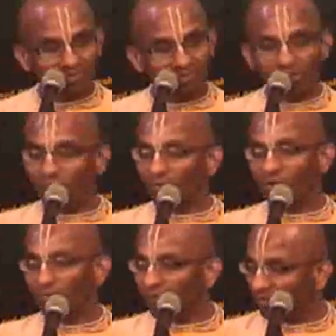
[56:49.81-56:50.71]
It's not
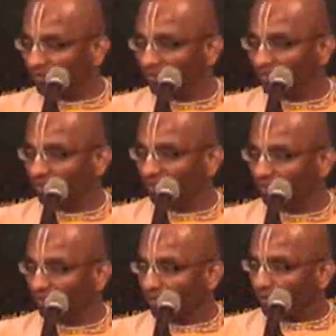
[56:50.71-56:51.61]
going to work.
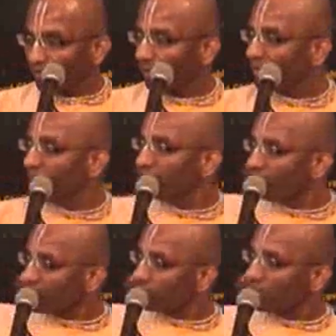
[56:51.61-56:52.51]
You know,
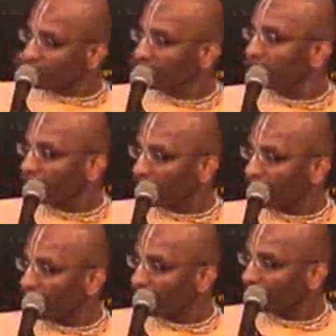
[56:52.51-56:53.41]
even in material
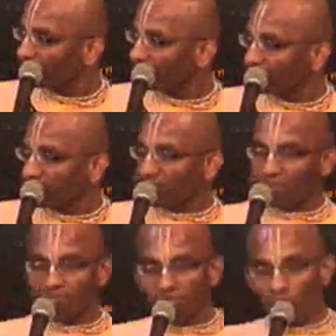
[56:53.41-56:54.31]
life,
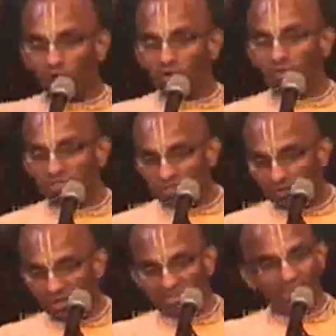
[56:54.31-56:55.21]
if we want to
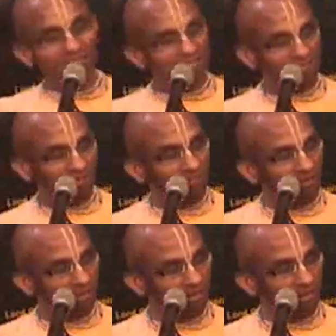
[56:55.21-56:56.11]
achieve excellence in
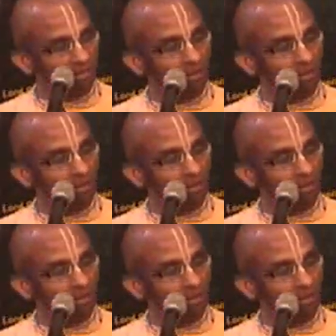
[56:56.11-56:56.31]
something,